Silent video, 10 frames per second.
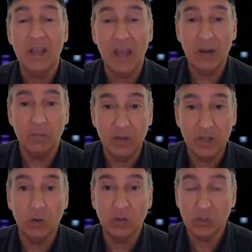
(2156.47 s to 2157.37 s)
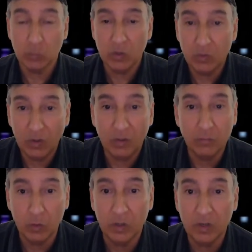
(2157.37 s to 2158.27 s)
And if videos is what you love
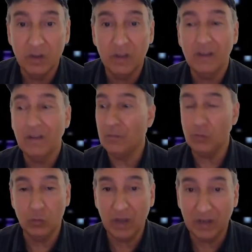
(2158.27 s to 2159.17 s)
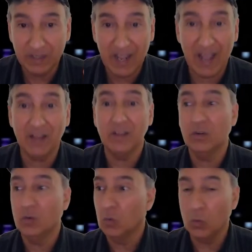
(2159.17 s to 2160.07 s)
doing, if you've got a talent
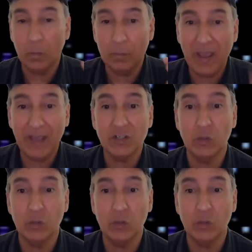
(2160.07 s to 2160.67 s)
or a passion you